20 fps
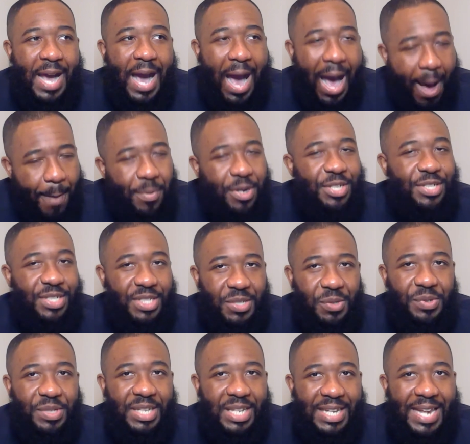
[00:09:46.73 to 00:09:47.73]
I'm going to
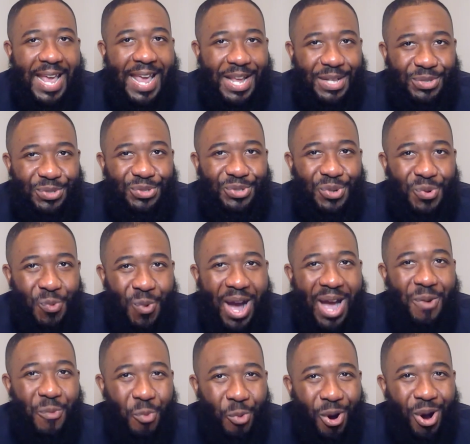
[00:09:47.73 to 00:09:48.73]
still need answers on why
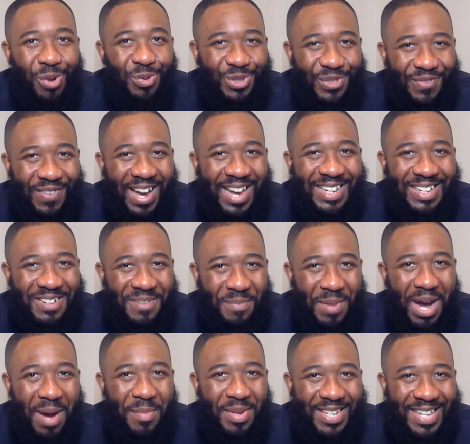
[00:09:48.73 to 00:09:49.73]
Wong was fighting
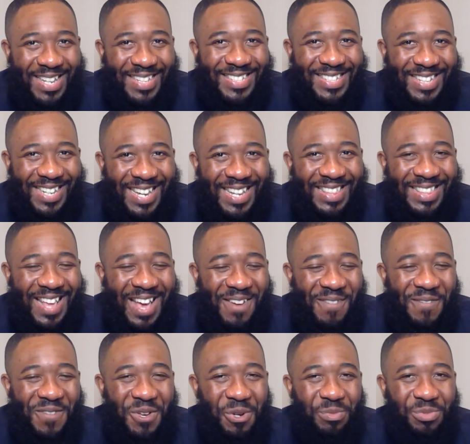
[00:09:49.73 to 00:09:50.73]
Abomination in
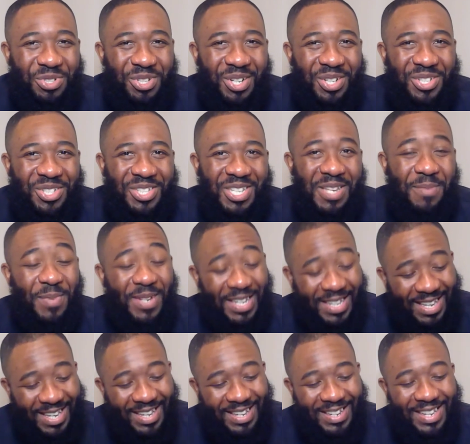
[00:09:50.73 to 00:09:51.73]
that film, Shang-Chi. But
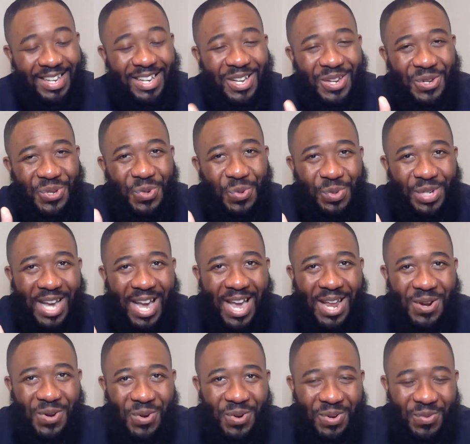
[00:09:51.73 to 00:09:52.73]
again, new
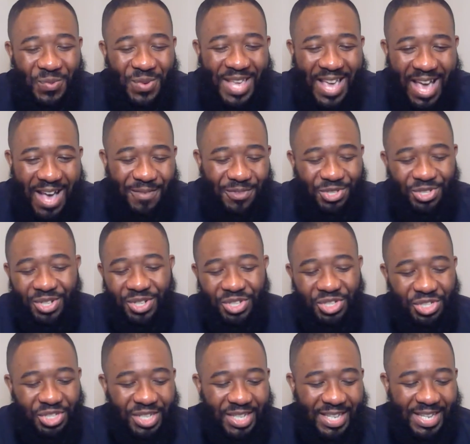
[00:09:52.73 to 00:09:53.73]
title, we have
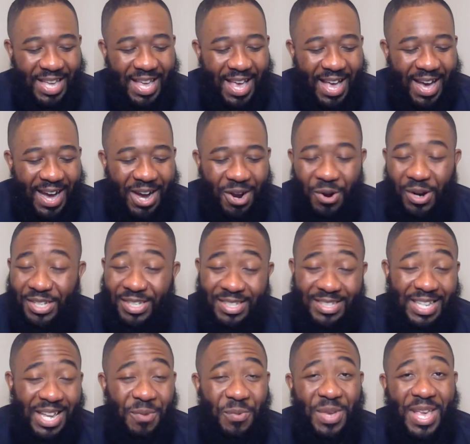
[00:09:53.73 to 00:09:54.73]
Shang-Chi, uh, or I should
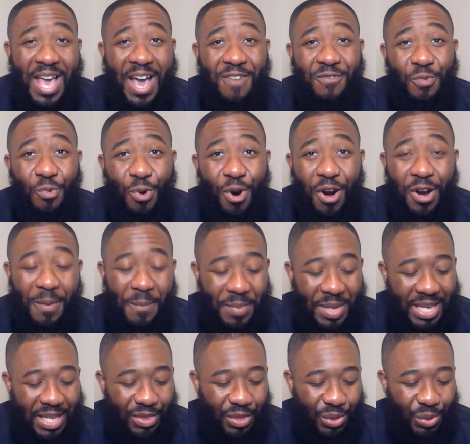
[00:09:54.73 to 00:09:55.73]
say we have Wong
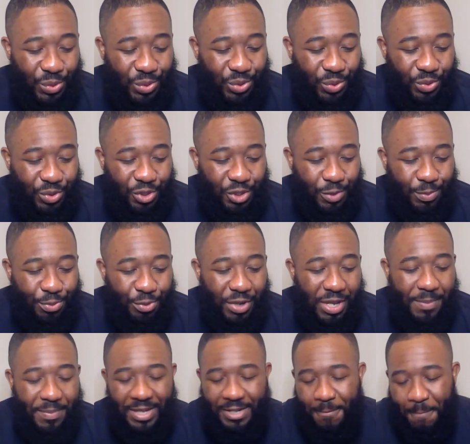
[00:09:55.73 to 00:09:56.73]
being the new Sorcerer
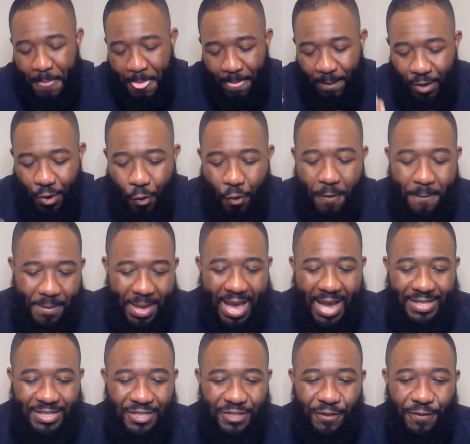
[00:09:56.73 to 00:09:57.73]
Supreme. But going
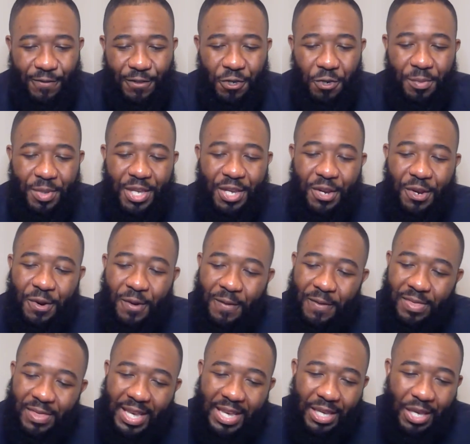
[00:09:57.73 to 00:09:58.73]
back to the film here,
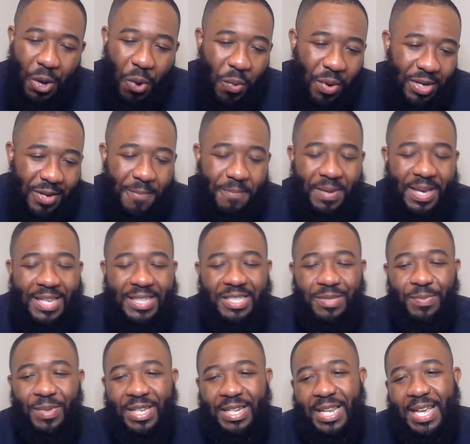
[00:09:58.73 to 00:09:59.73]
they go in the
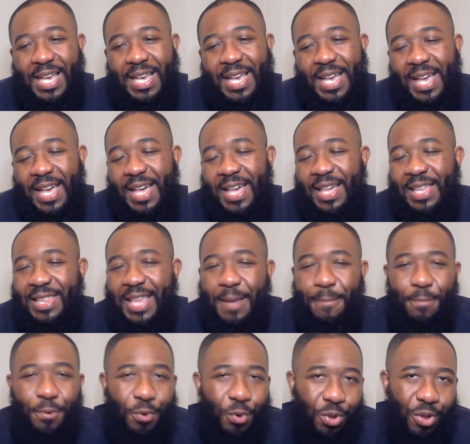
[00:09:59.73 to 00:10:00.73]
basement. They
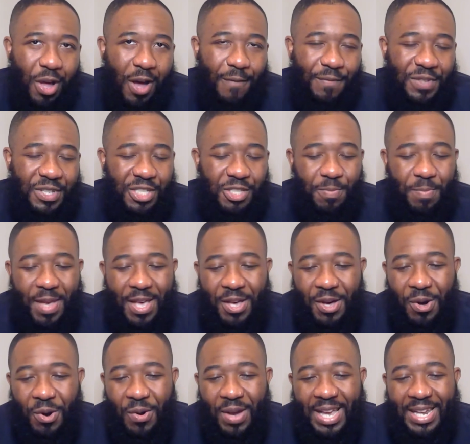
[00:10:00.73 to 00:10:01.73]
pull off the
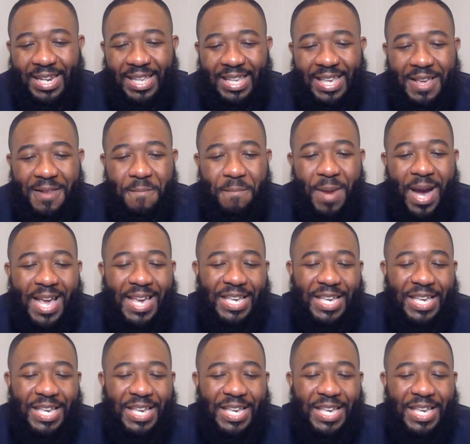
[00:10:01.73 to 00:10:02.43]
spell, and again, my